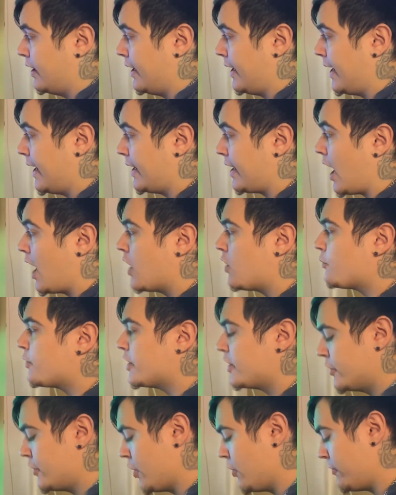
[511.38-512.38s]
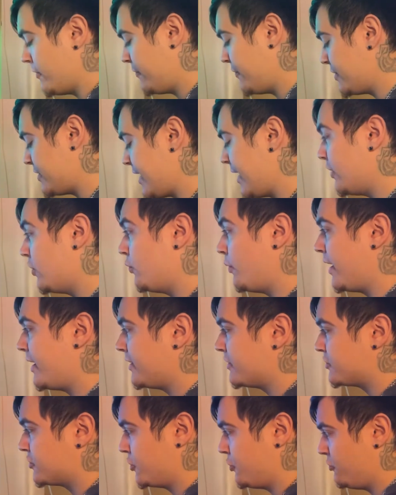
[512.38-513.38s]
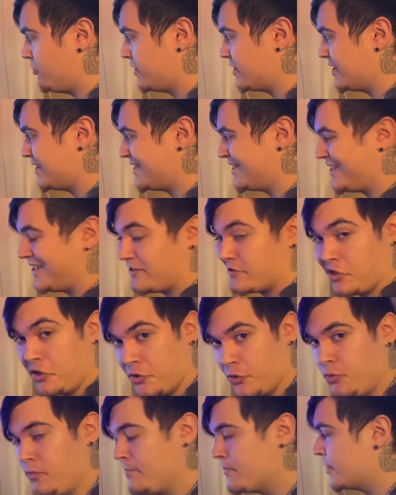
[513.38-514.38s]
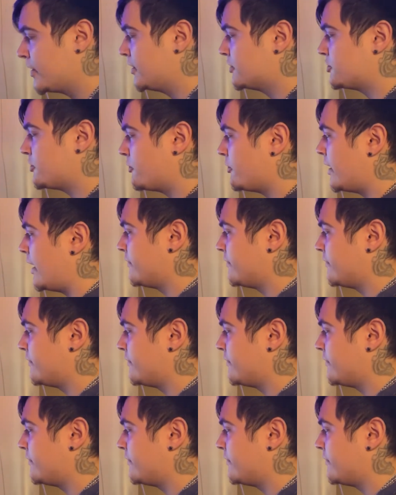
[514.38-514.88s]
and I already know that this 808 is tuned to C2, so I don't